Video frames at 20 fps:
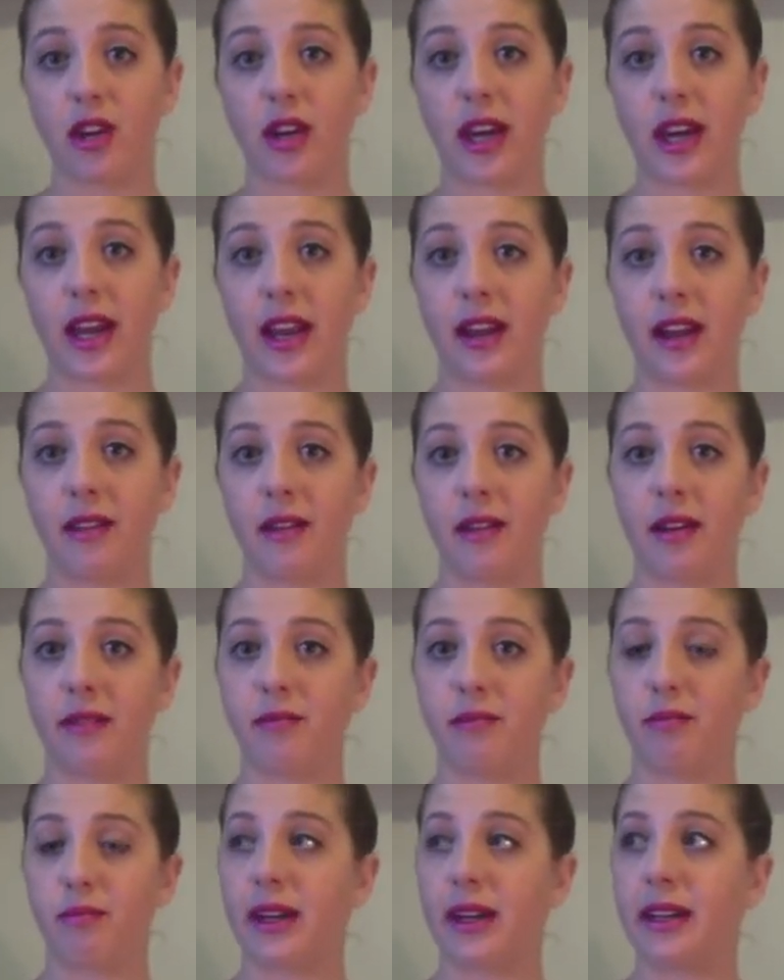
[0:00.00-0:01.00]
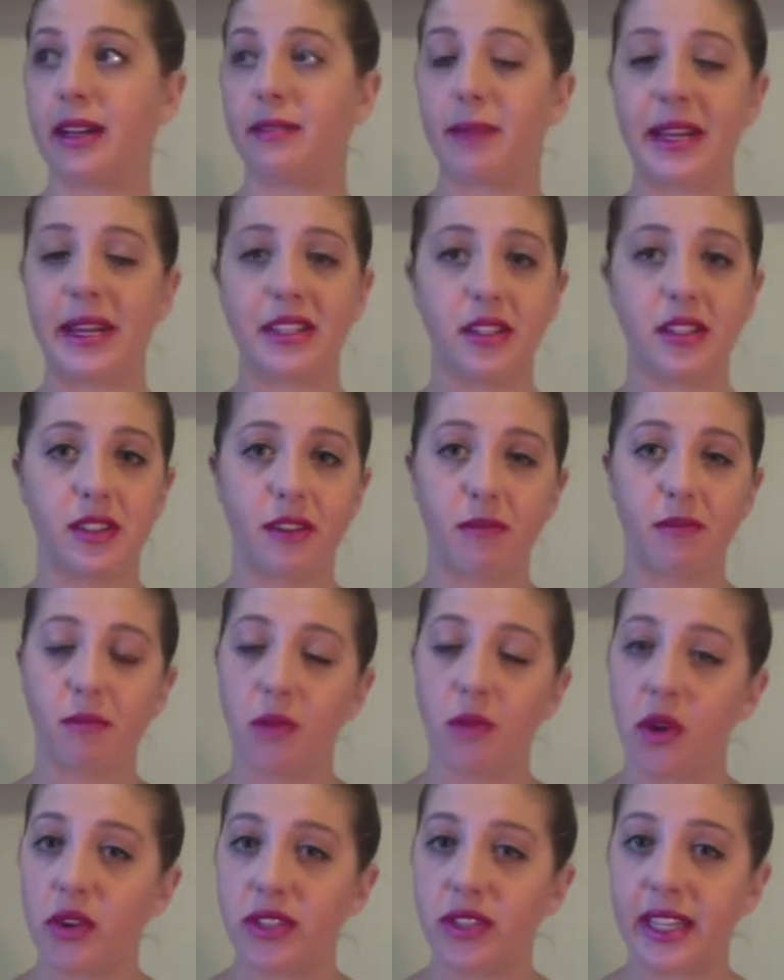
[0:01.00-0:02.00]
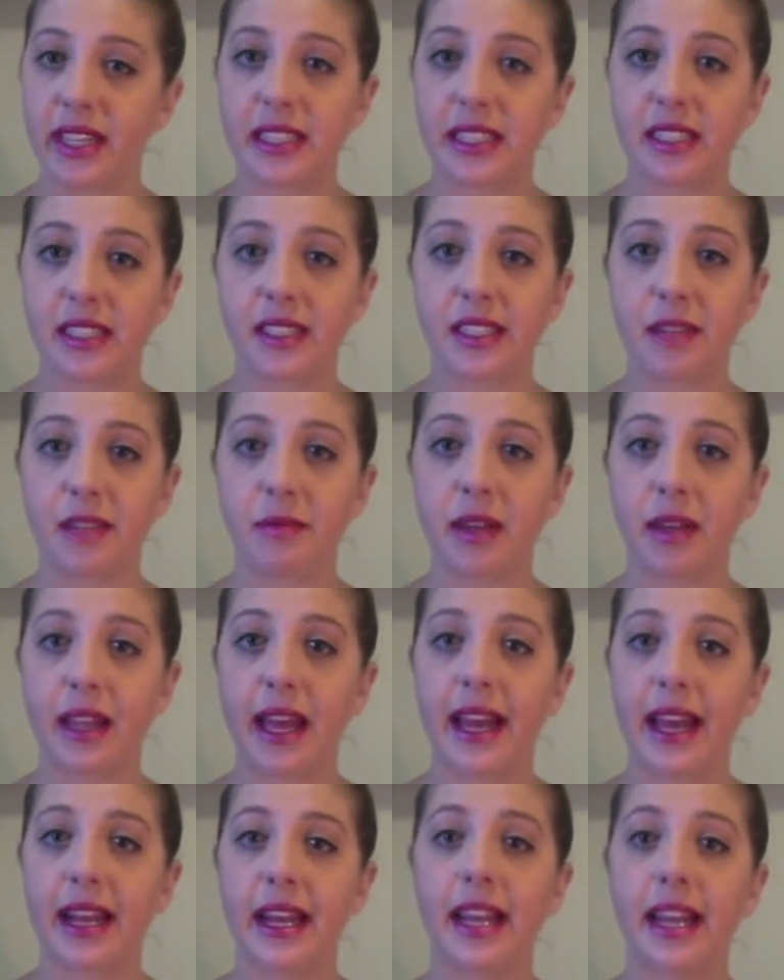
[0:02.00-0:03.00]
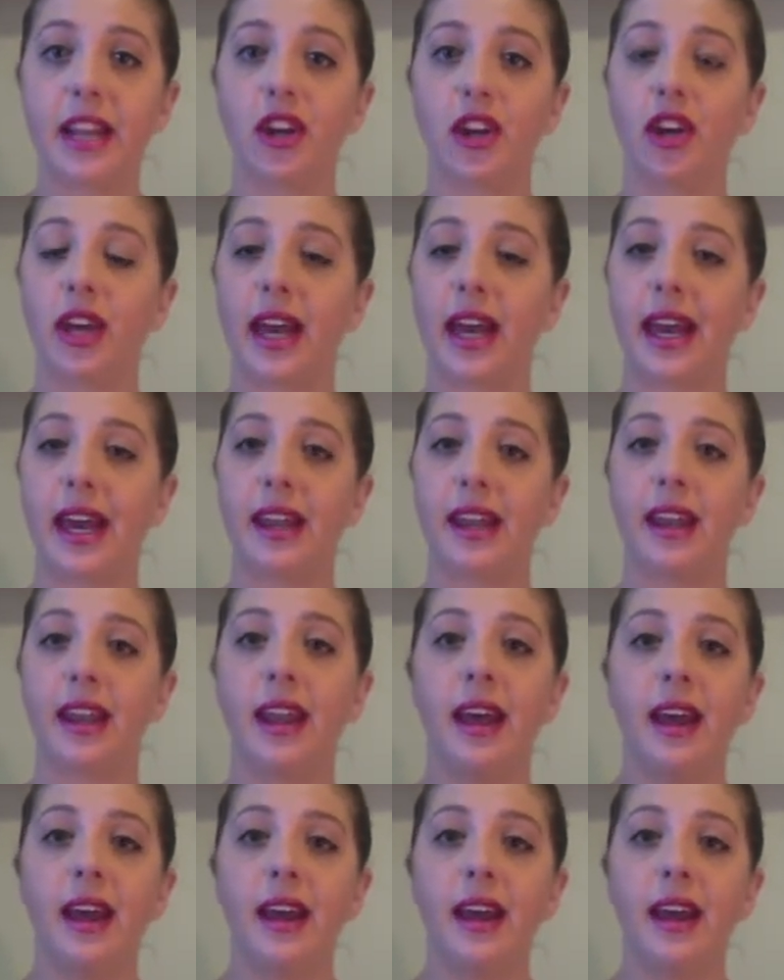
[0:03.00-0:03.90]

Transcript: You can bring pieces of music to stimulate it. You can